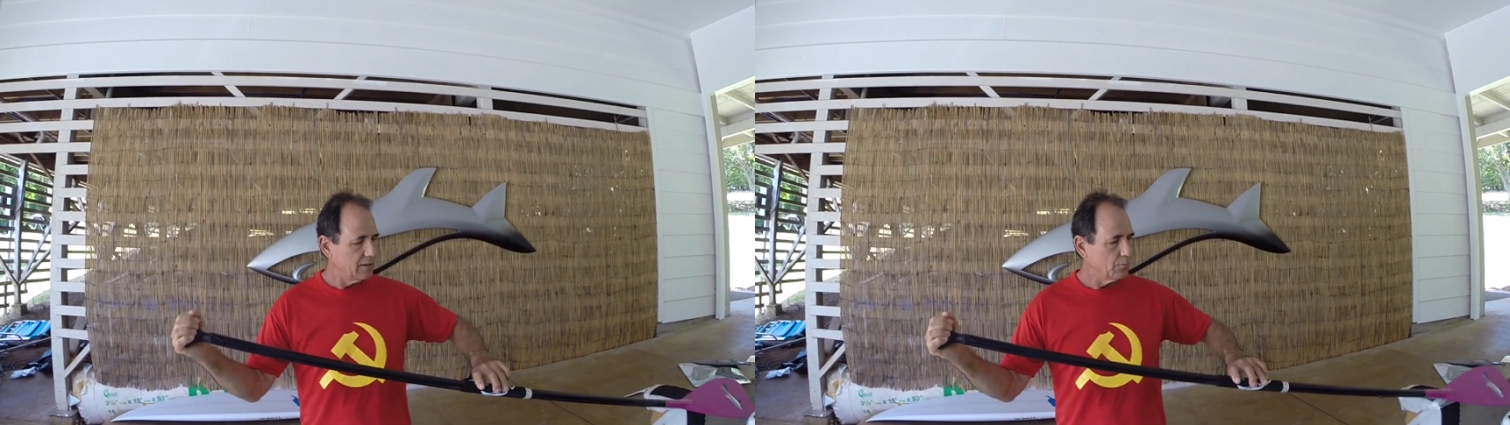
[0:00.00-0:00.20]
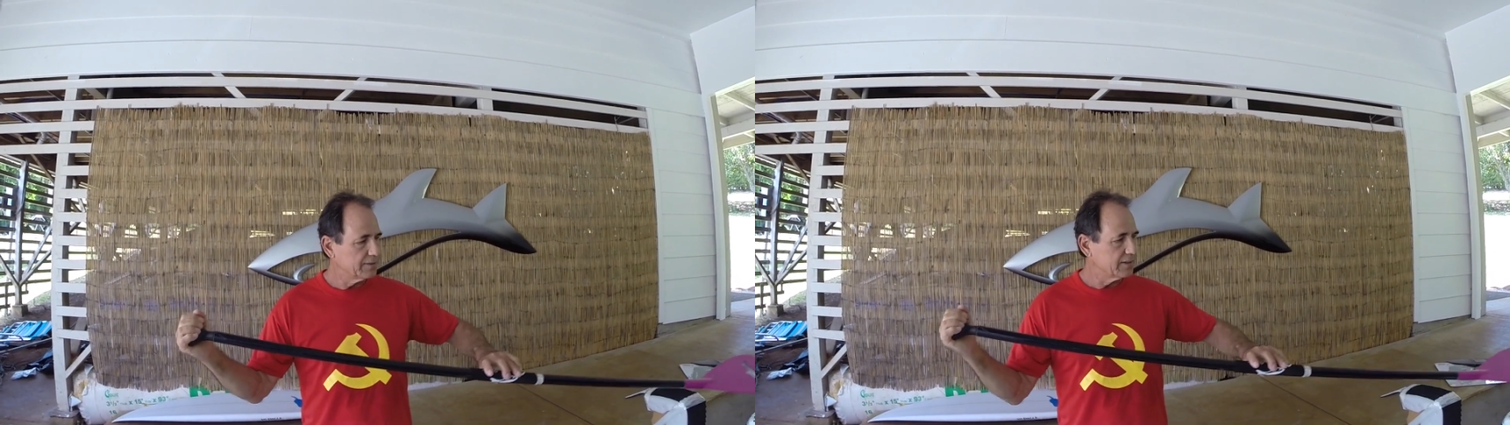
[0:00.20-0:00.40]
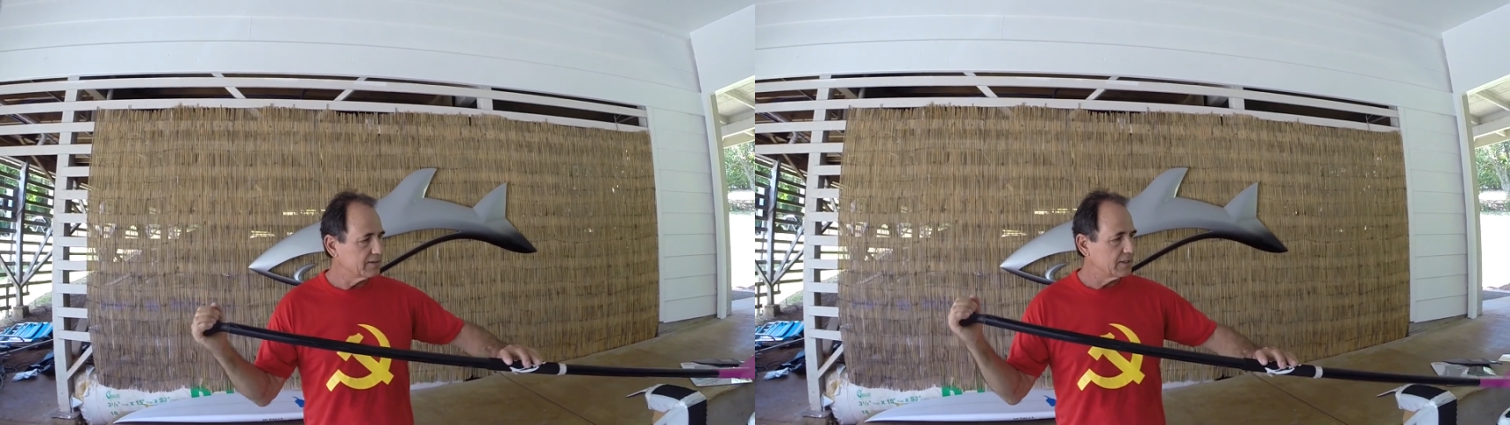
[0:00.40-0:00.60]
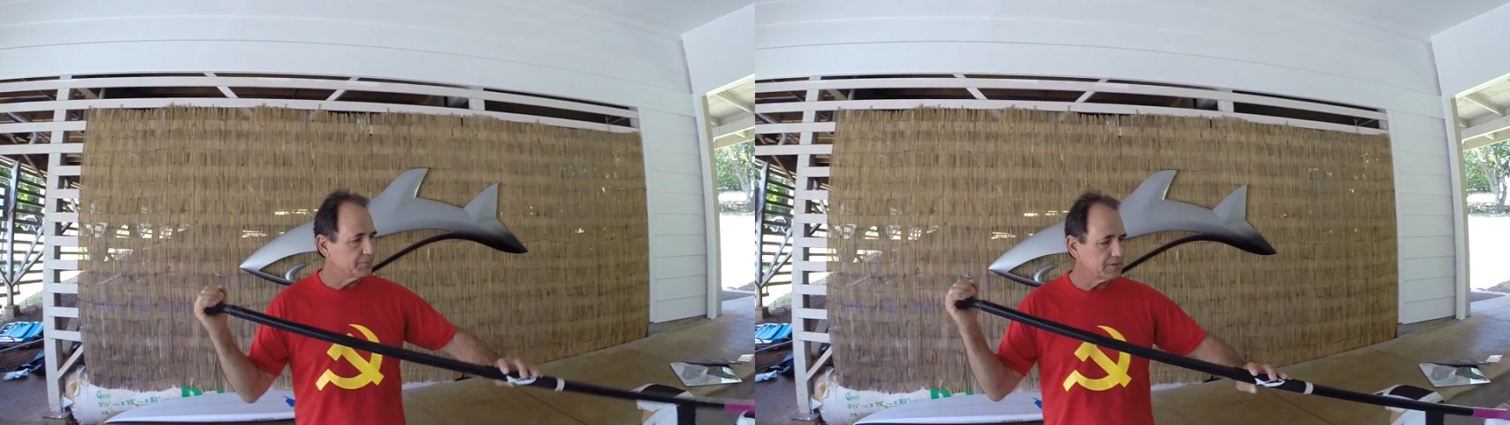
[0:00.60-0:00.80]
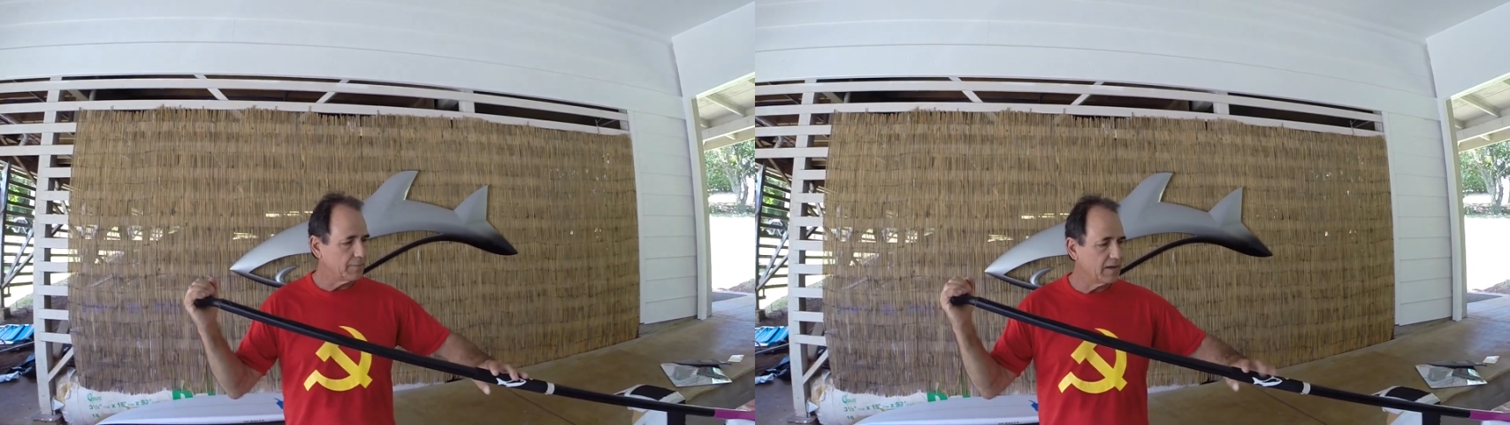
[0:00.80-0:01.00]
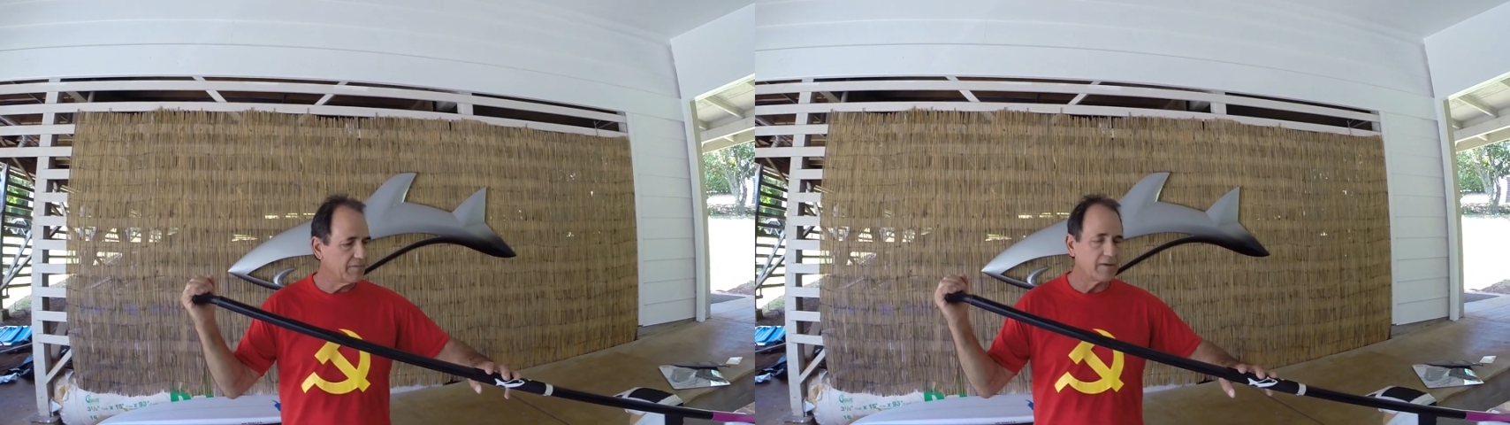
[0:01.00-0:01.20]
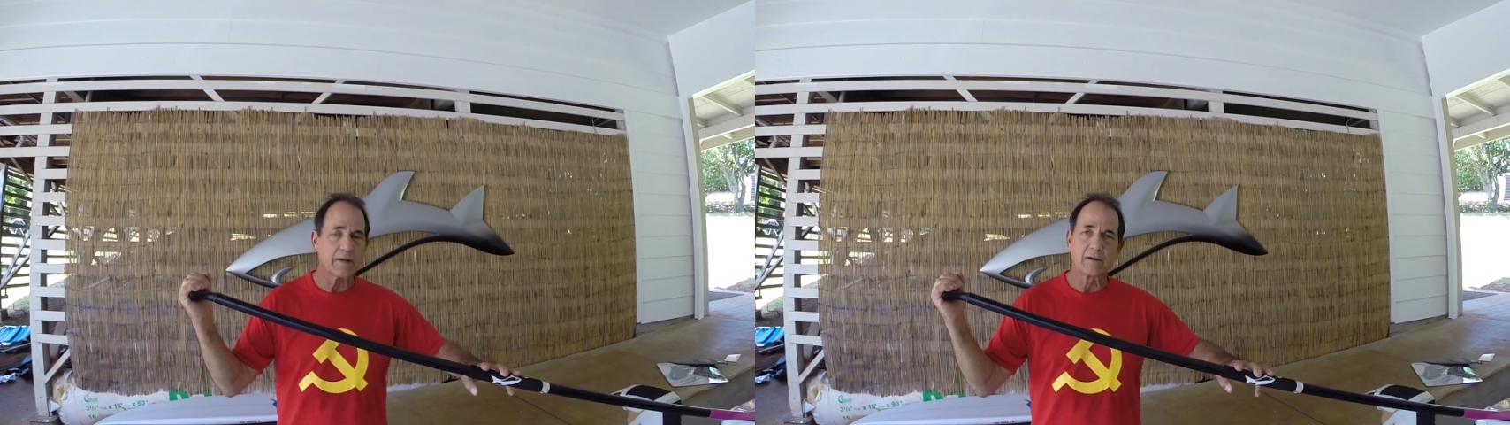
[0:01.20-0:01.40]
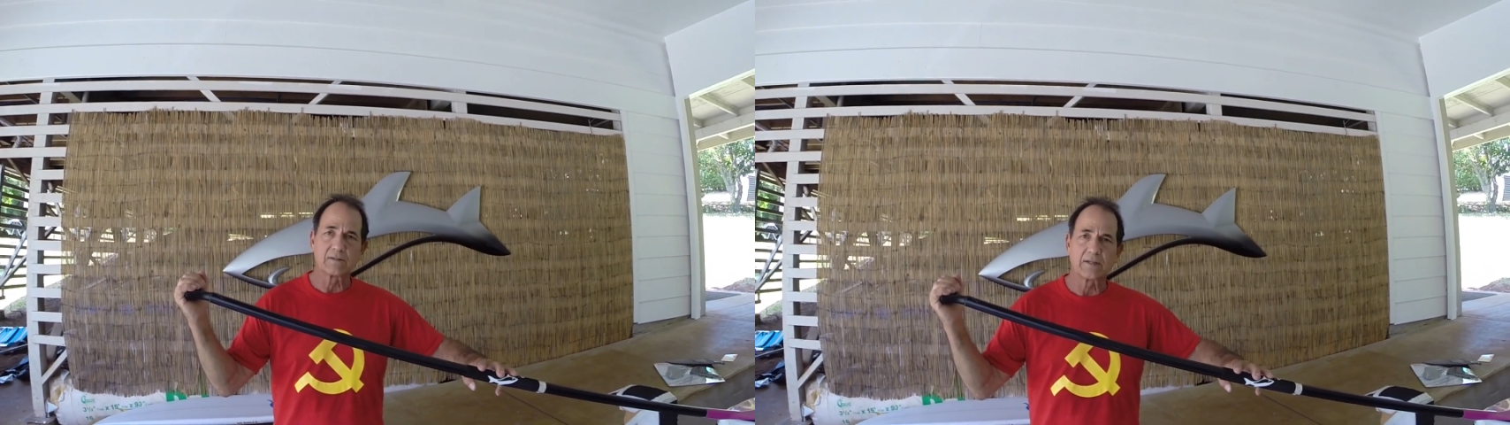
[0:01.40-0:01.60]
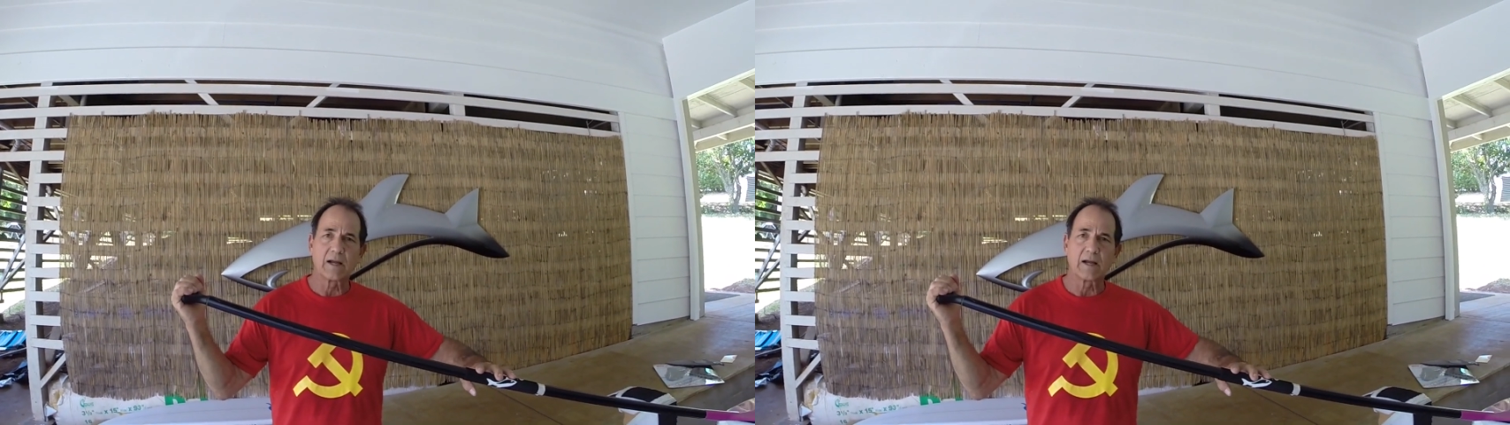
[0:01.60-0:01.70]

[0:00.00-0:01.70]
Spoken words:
with the tips of my fingers,